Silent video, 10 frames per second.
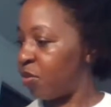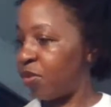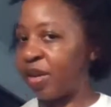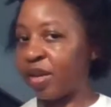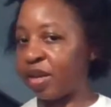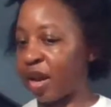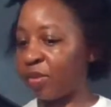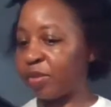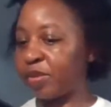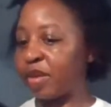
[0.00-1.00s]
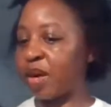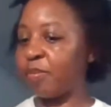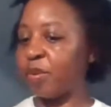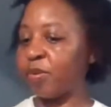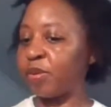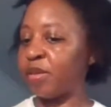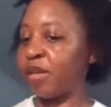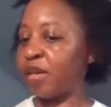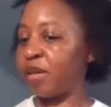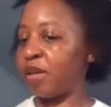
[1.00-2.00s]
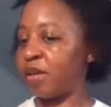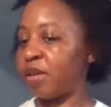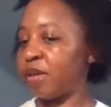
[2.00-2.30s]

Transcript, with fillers: when I was not posting.